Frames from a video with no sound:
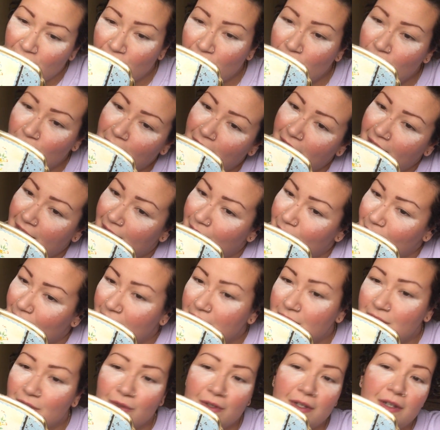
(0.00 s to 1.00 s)
What am
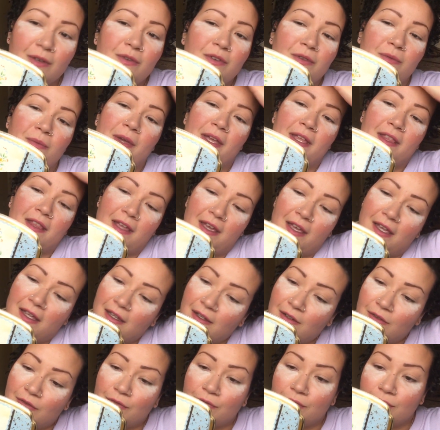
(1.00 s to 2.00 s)
I doing with my
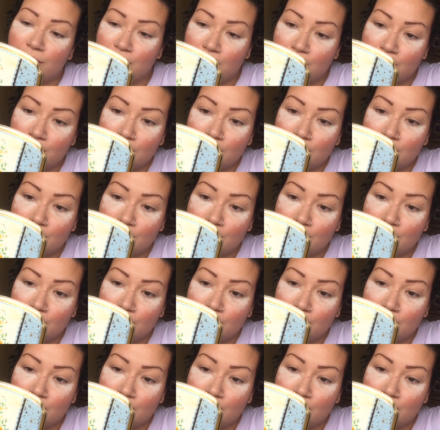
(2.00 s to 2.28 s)
life?